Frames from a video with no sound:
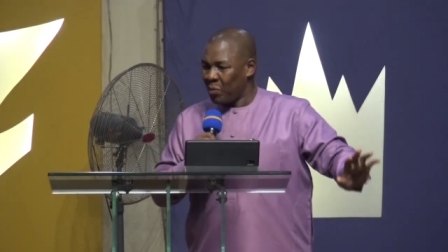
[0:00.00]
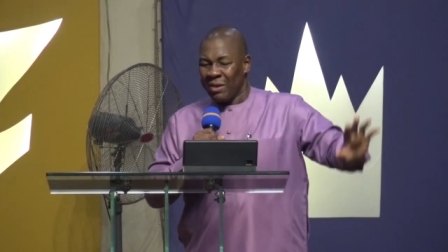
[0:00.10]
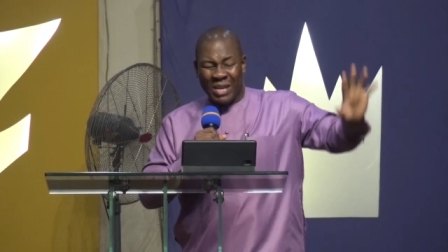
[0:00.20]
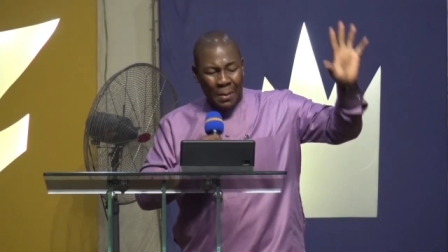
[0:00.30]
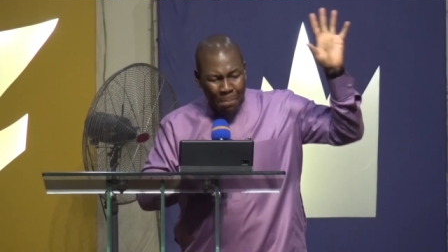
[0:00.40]

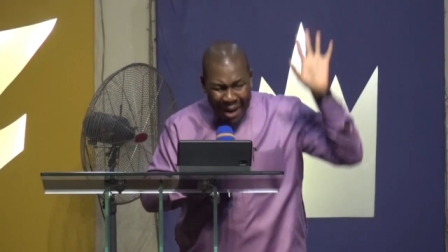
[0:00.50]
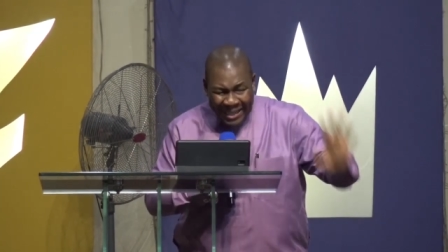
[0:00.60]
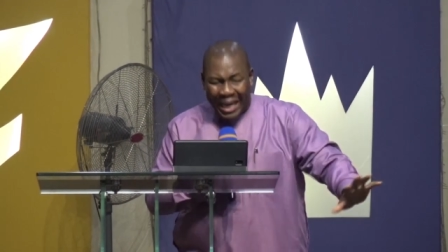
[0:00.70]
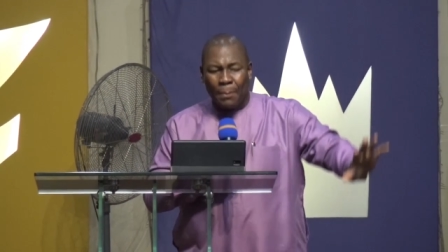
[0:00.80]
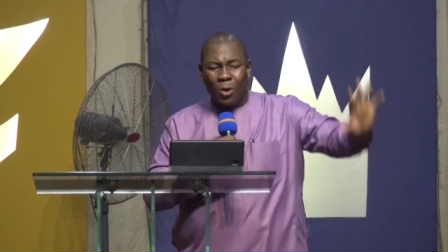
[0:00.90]

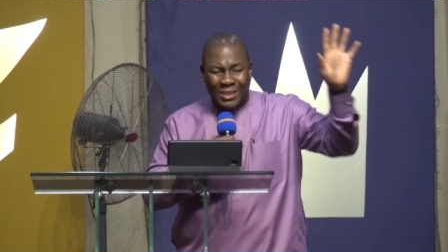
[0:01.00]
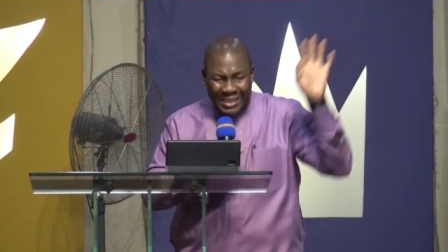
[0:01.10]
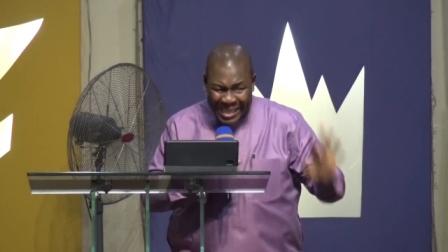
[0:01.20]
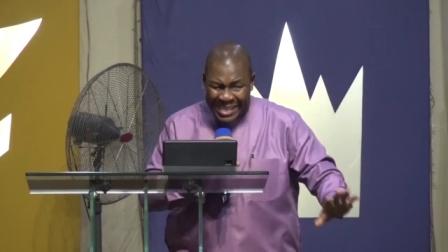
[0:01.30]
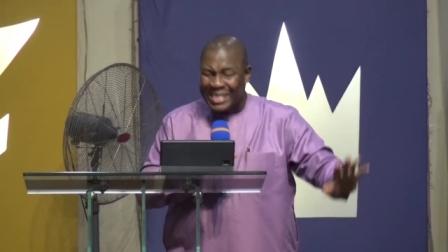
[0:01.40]
remarkable
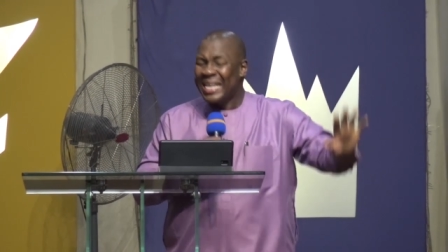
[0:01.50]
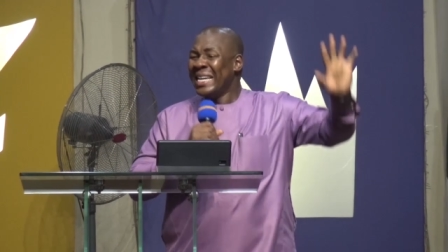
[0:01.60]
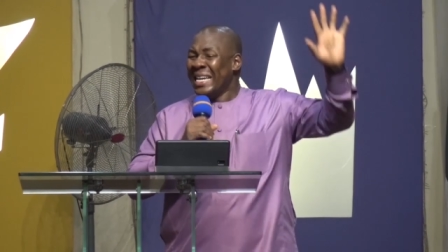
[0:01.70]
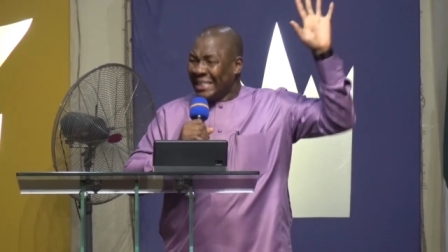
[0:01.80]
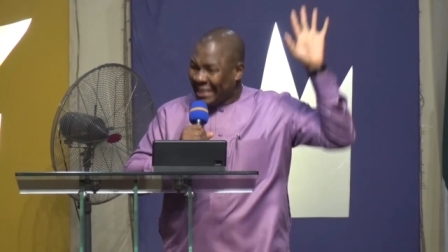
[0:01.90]
things
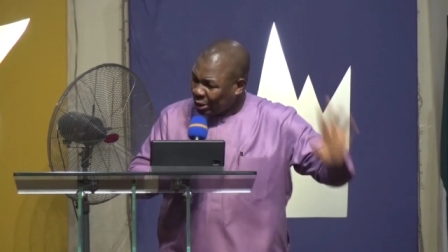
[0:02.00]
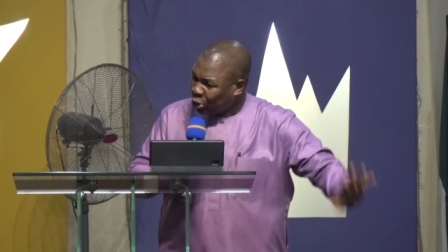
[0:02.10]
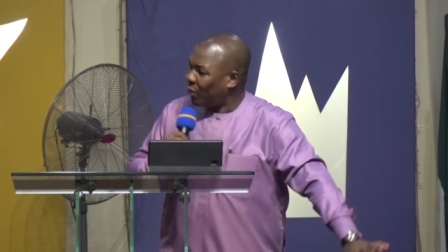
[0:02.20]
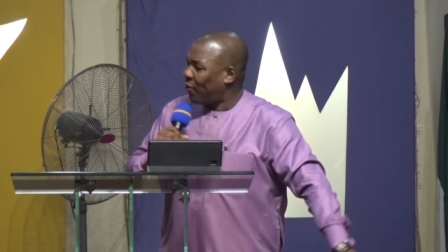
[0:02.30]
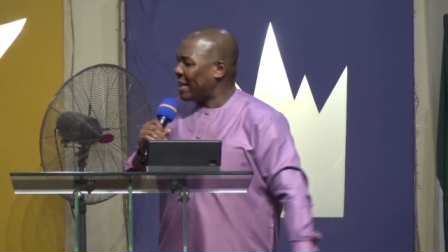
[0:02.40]
he did in
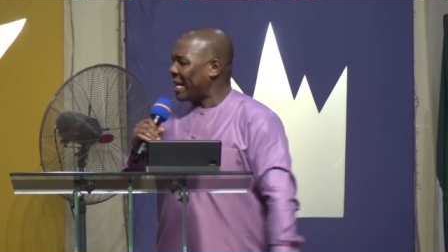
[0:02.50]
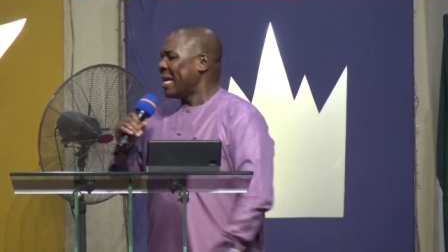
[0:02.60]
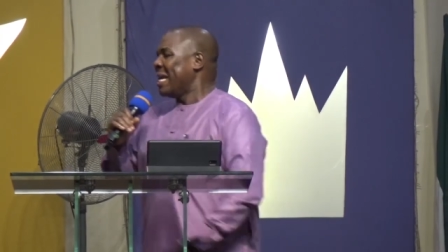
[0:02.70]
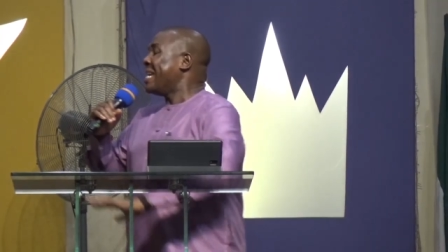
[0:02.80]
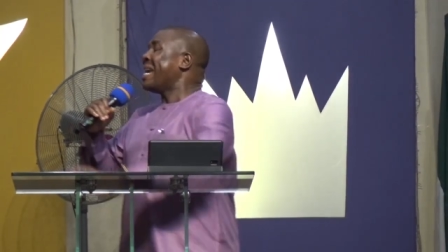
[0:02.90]
those 40 days. He